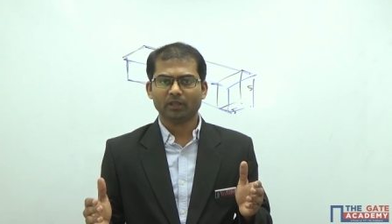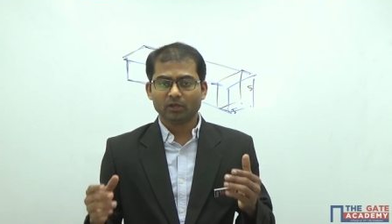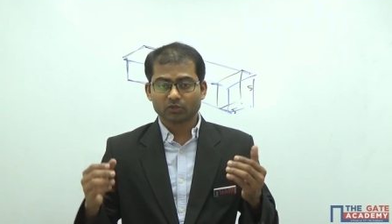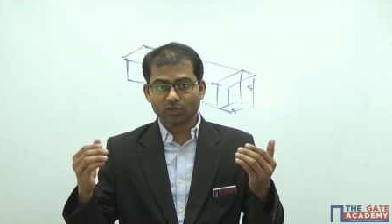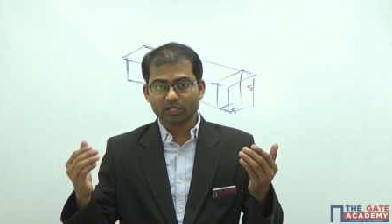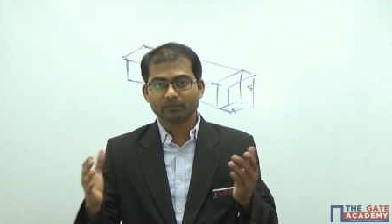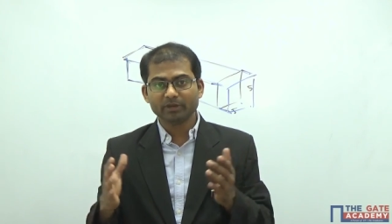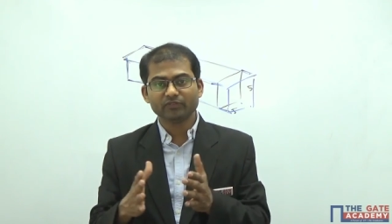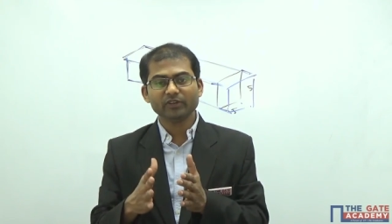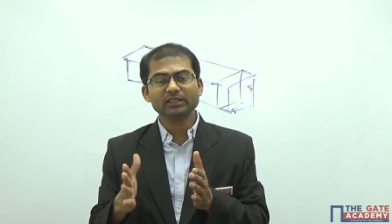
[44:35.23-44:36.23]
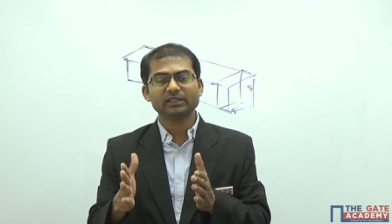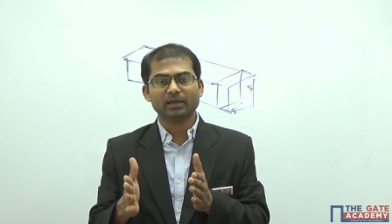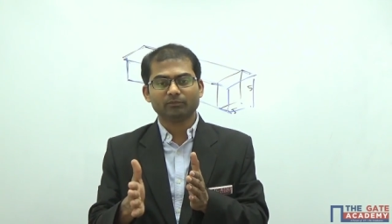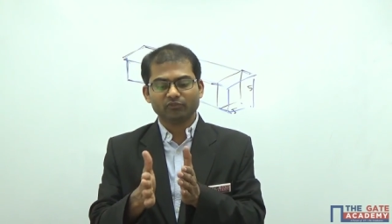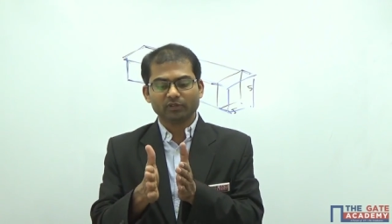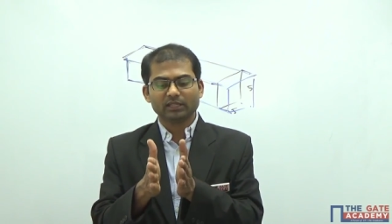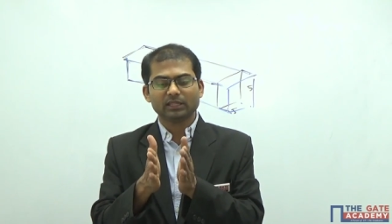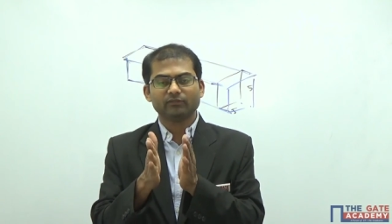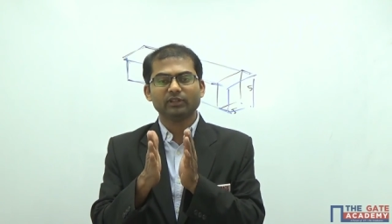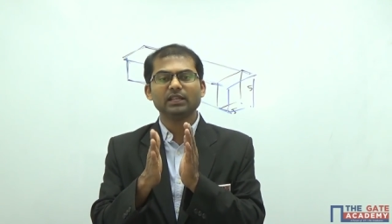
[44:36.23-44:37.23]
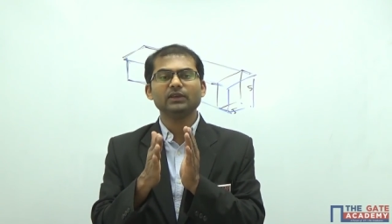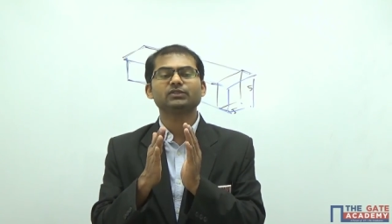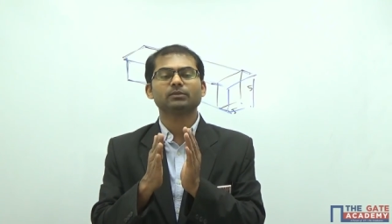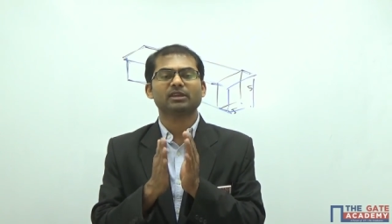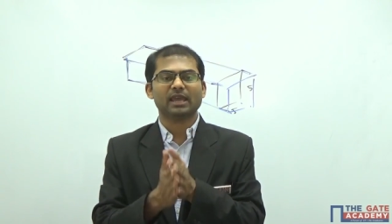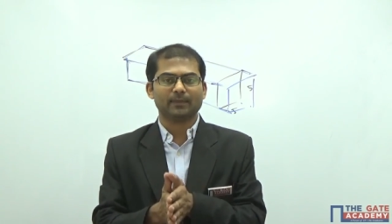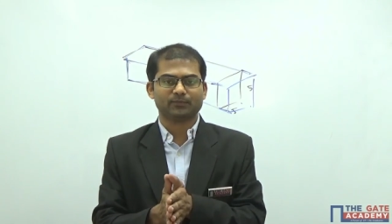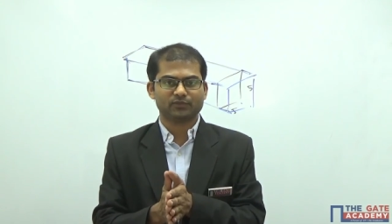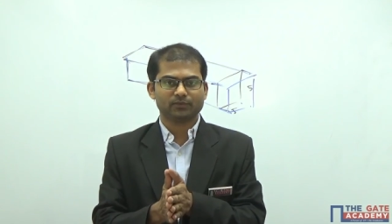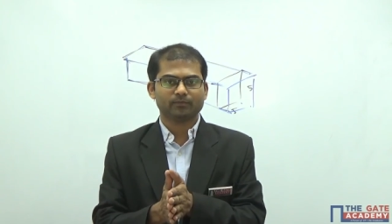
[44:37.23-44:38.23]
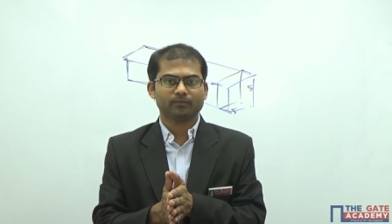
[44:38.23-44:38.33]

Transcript: So, in between them, we'll leave some gaps.